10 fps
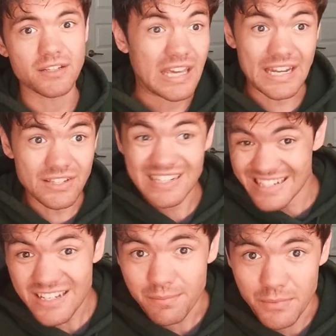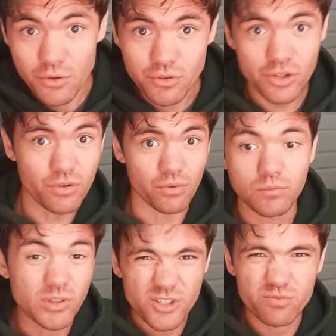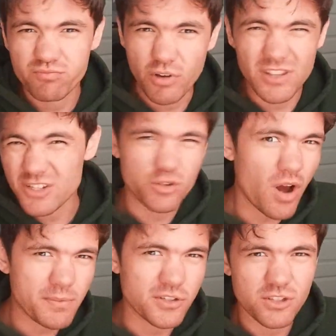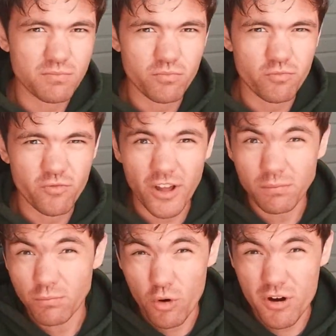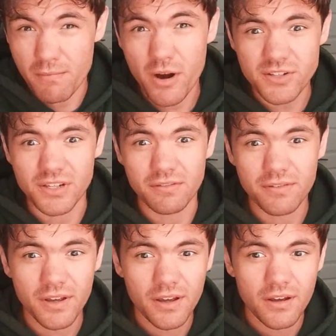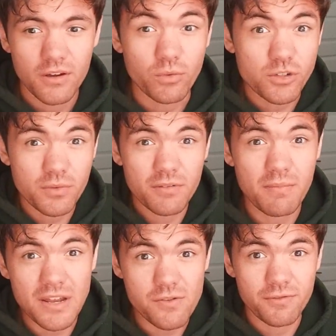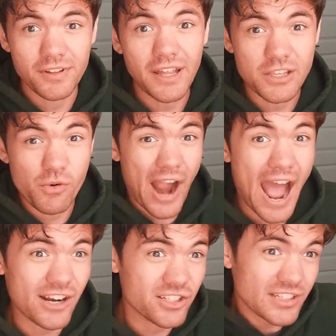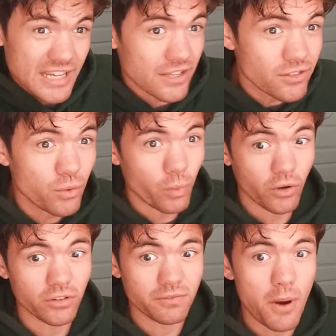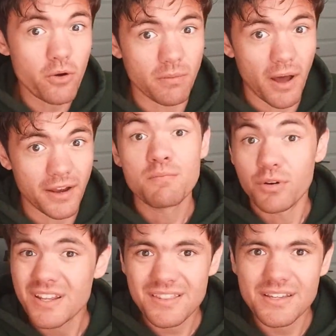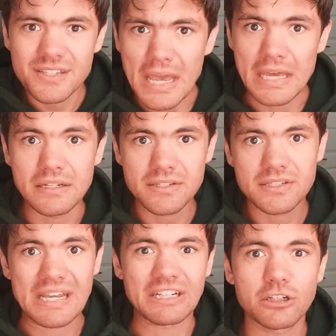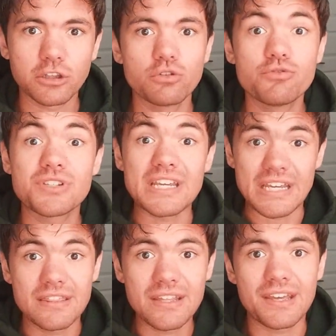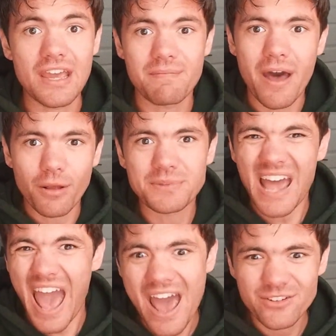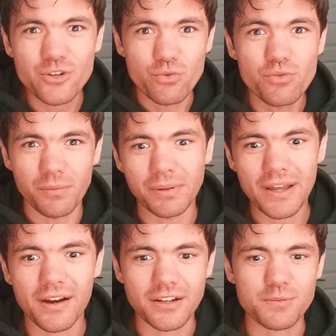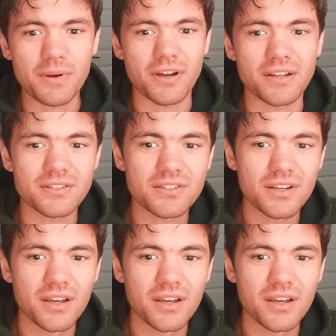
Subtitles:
It is indeed Mewtwo. Which of these two options felt more immersive? Which one made you feel like you were actually in the world of Pokemon? Putting these hints and clues in the game helps add to the player experience.